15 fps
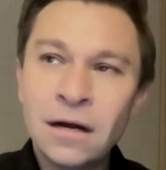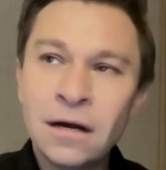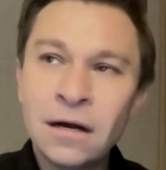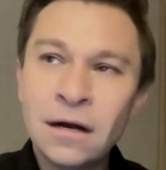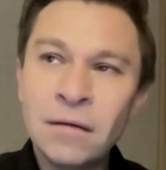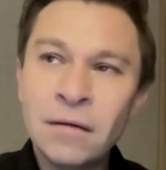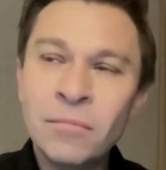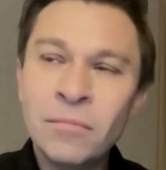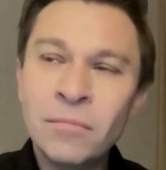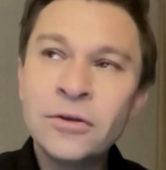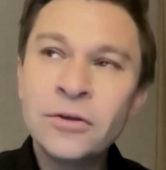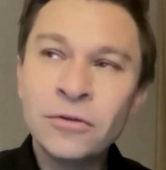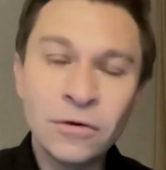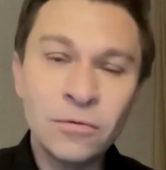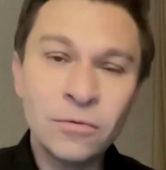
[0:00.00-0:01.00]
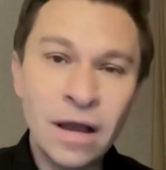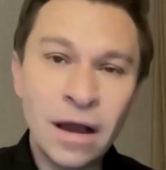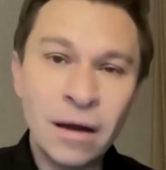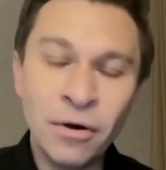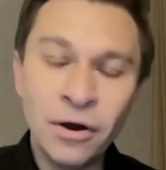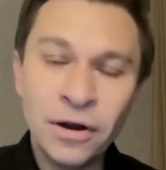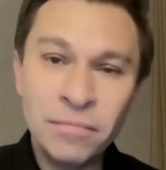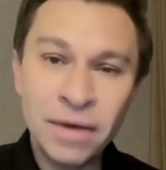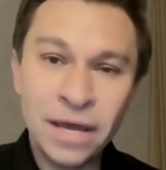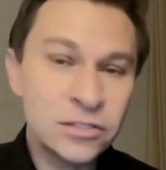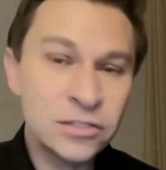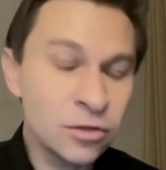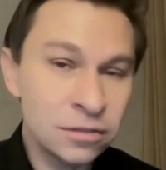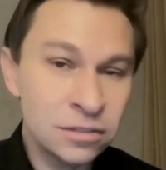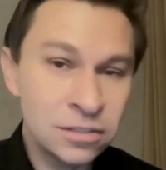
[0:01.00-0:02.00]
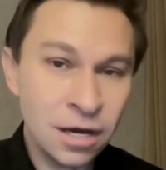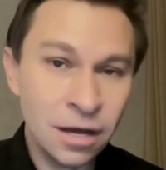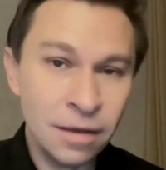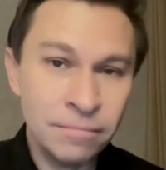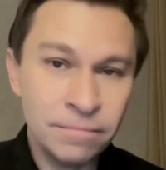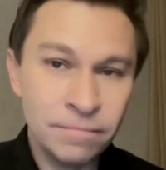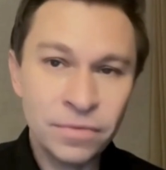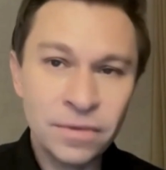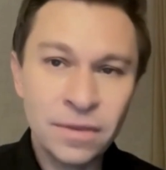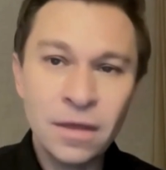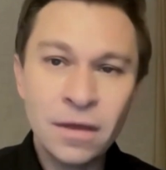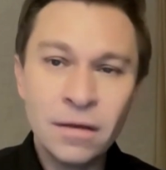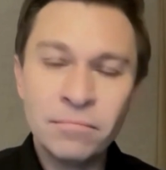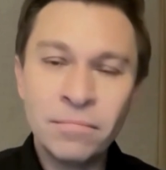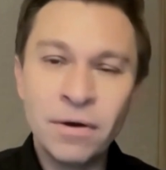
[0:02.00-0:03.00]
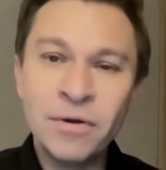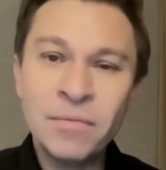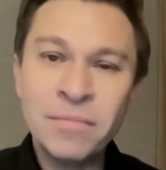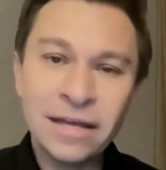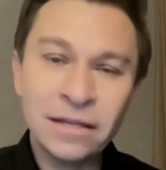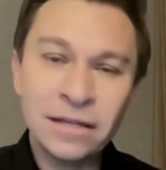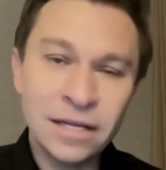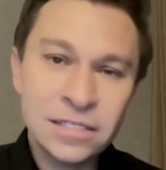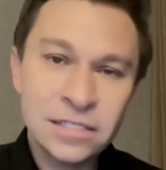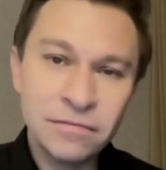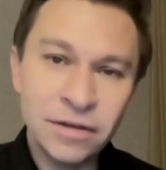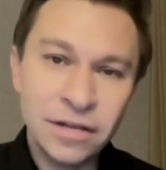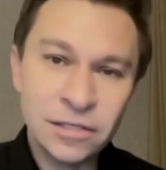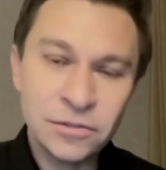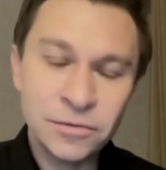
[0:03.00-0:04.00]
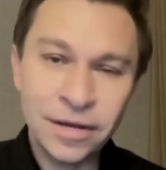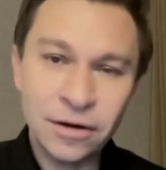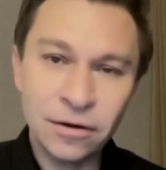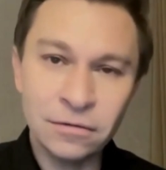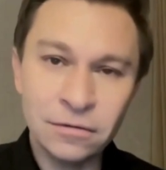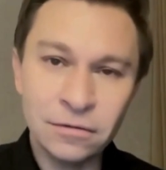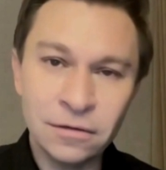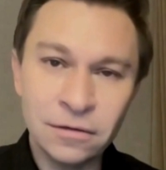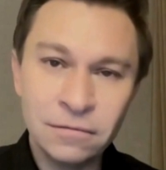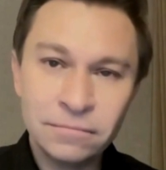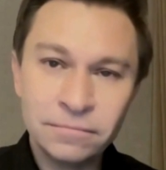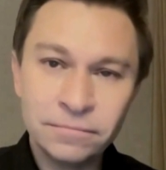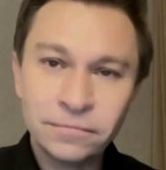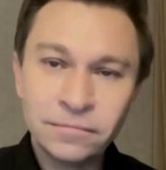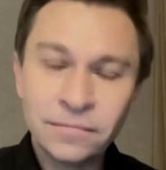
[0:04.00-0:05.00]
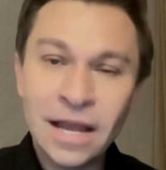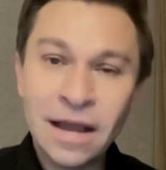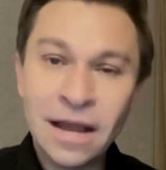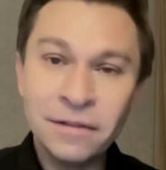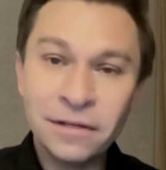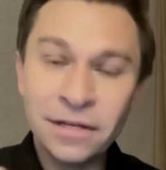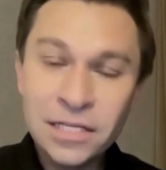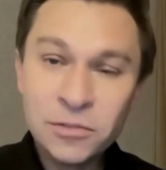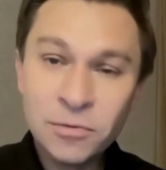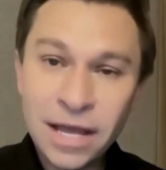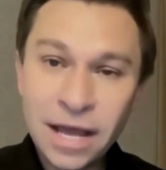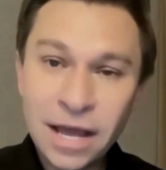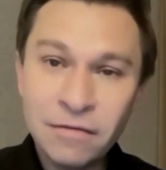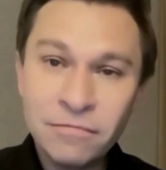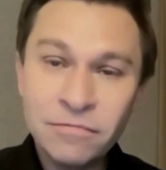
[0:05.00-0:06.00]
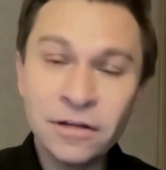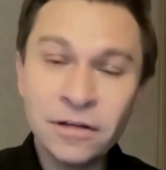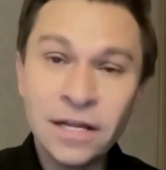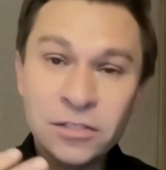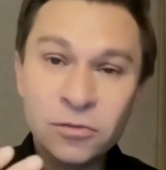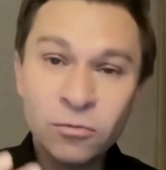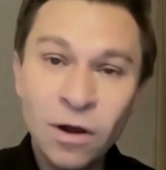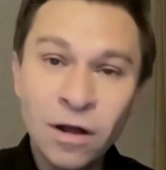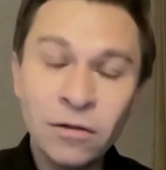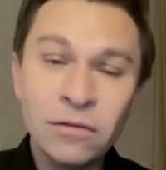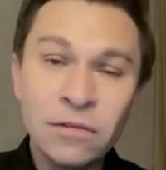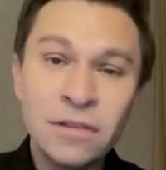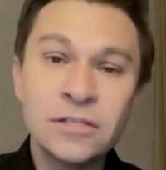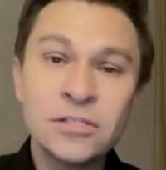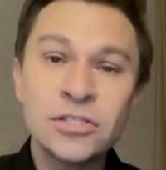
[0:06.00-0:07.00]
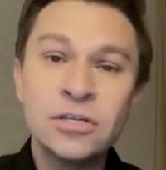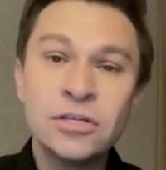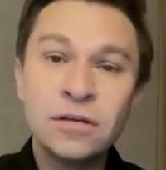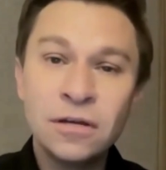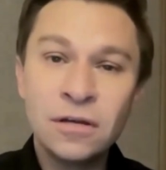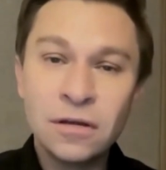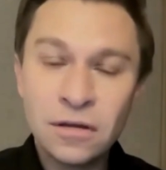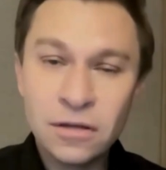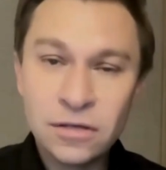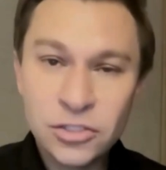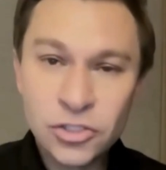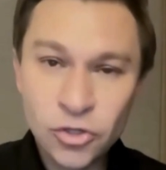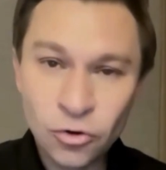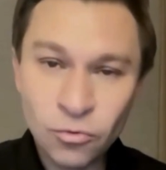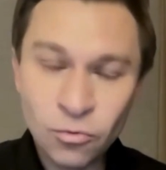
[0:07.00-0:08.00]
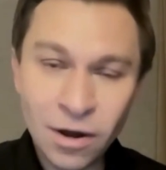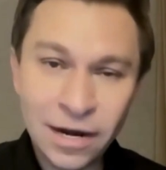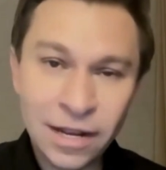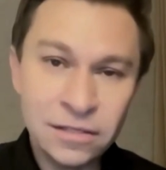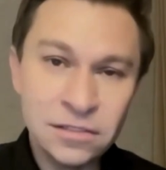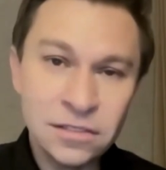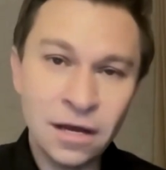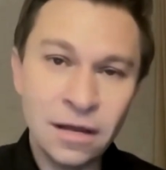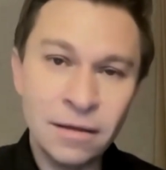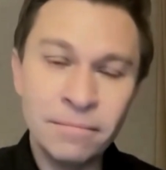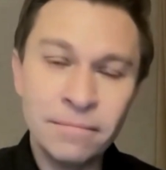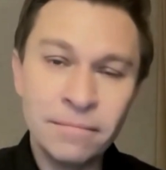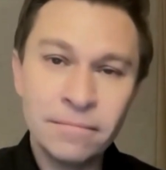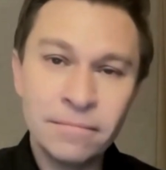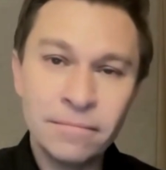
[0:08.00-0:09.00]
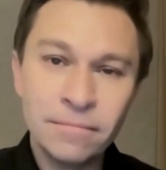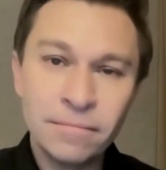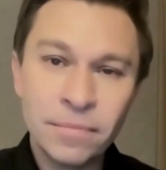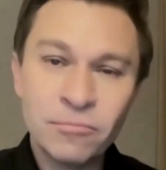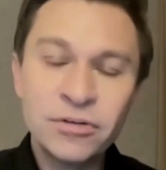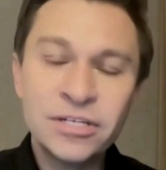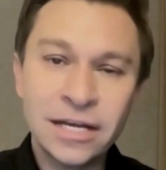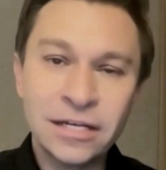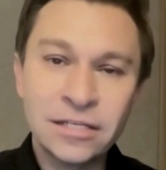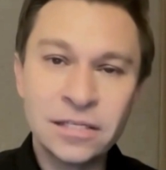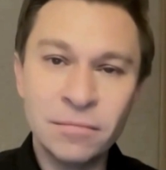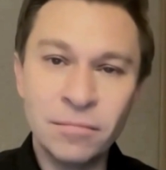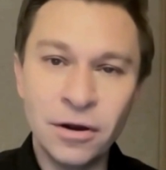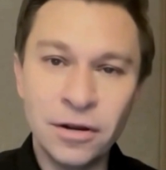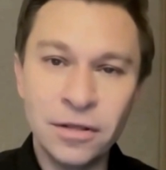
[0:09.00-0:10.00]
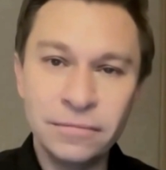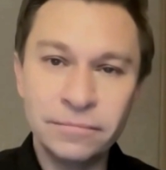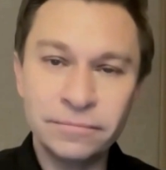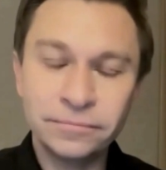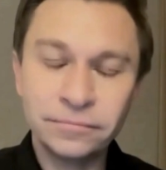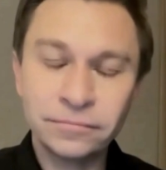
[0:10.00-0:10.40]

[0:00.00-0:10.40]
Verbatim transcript: uh, a molecule that our body makes all the time, but we make less of it as we get older. And the less we have, the less well this SIRT1 enzyme protects the body.